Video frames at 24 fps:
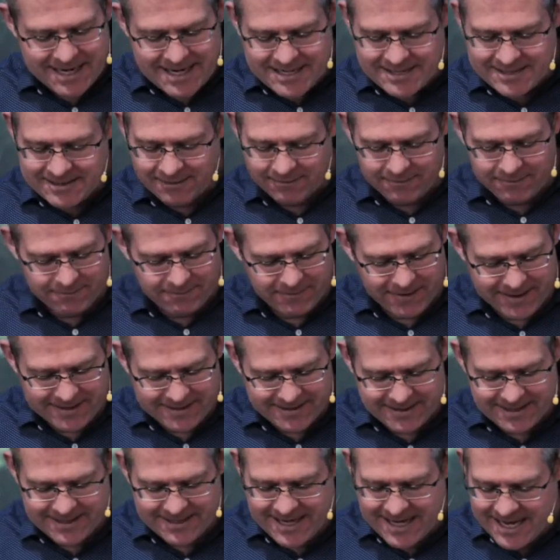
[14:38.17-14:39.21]

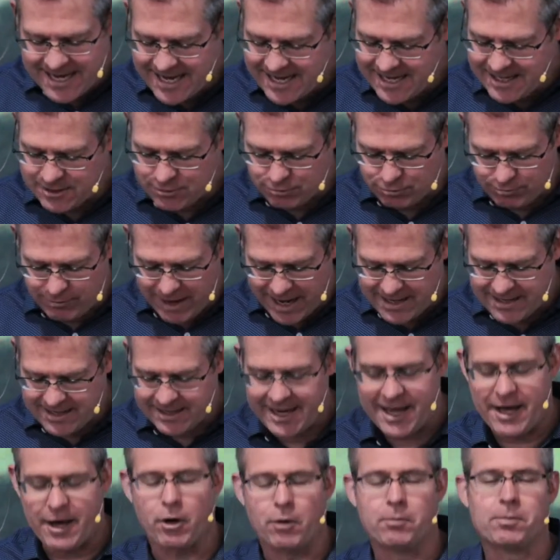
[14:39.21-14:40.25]
defeated, he's rendered
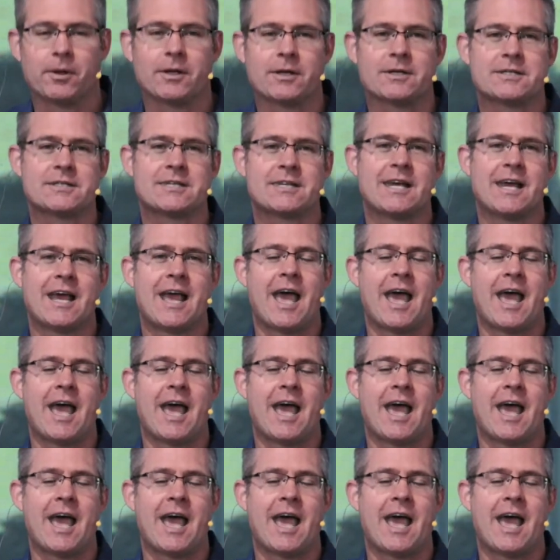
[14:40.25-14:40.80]
helpless,